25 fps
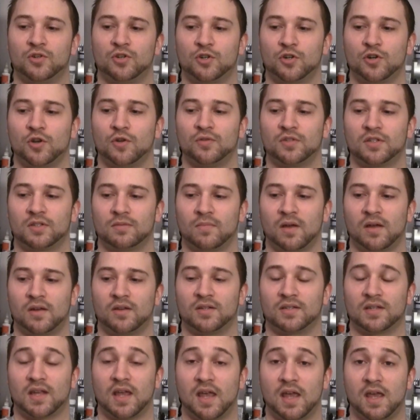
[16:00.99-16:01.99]
show somebody,
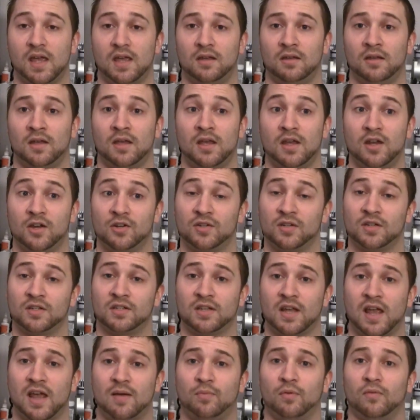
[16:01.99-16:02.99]
say, hey, here's an
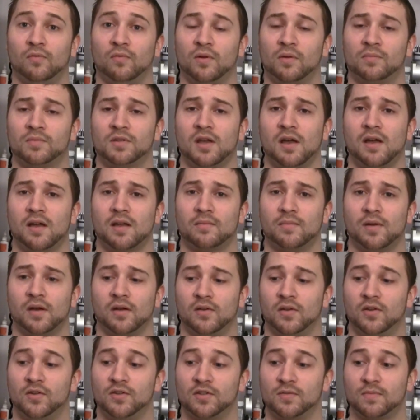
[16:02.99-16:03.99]
example of what I'm talking
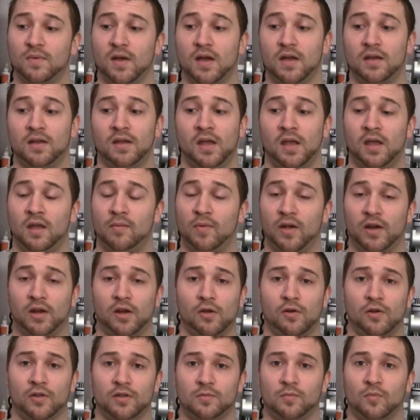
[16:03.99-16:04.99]
about. Here's my
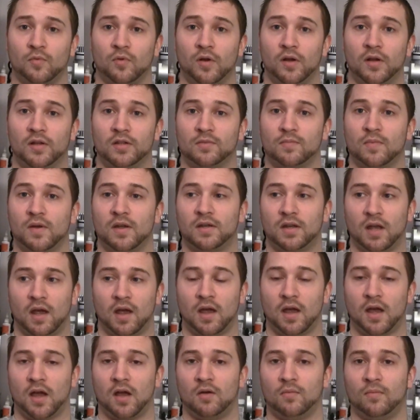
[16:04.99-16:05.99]
Codex Marines, my
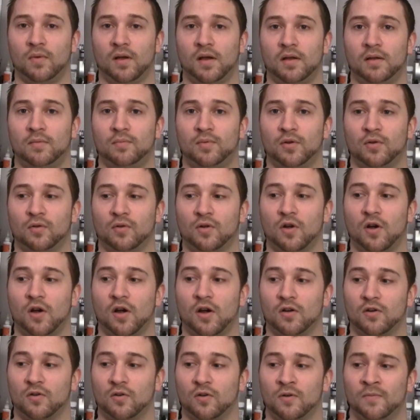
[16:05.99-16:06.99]
Tau, my Imperial
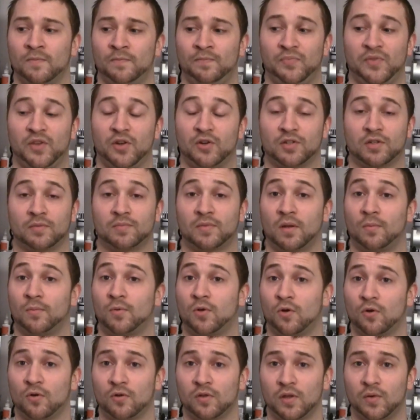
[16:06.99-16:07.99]
Guard, or here's something I'm
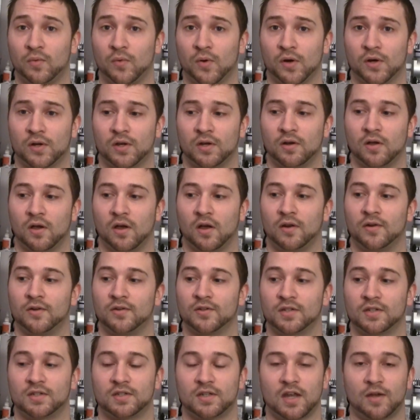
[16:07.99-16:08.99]
currently working on.
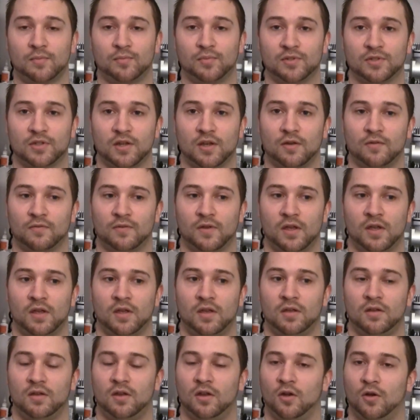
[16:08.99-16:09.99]
Here's examples of
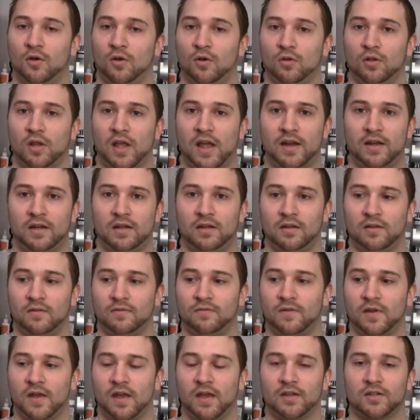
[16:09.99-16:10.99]
lightning
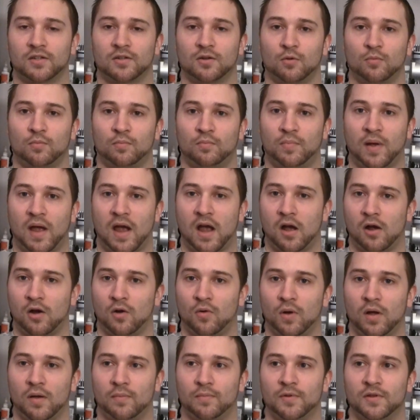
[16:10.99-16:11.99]
effects or
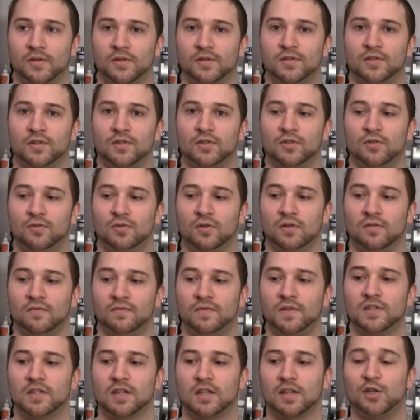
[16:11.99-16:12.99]
power weapons, and you can
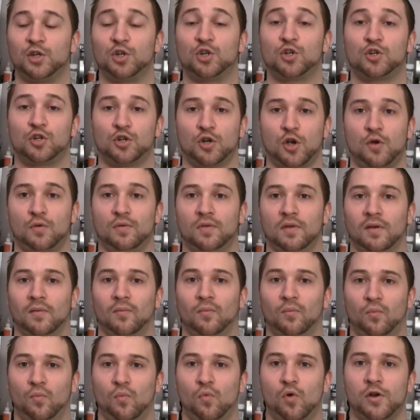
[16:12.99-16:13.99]
physically show
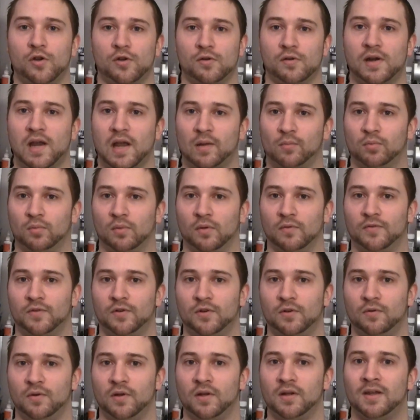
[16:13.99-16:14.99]
them what you're capable of
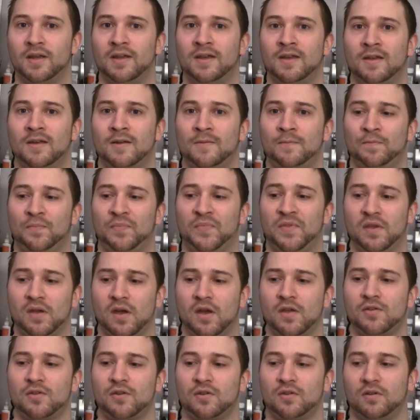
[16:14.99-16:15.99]
doing. The
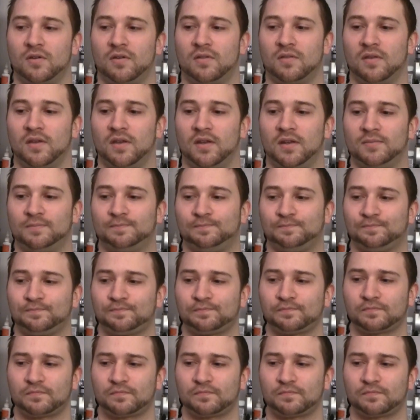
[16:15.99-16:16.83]
other good thing